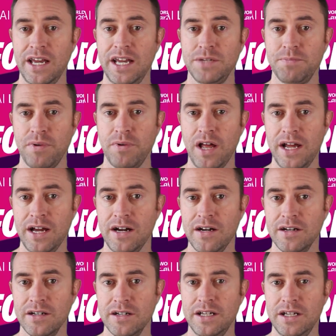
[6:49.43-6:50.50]
each player
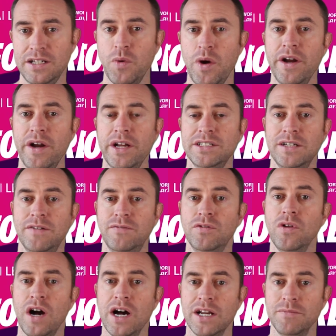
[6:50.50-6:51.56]
is wearing
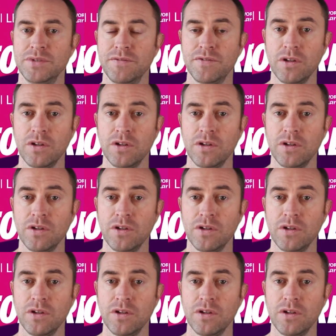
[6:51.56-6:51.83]
several items of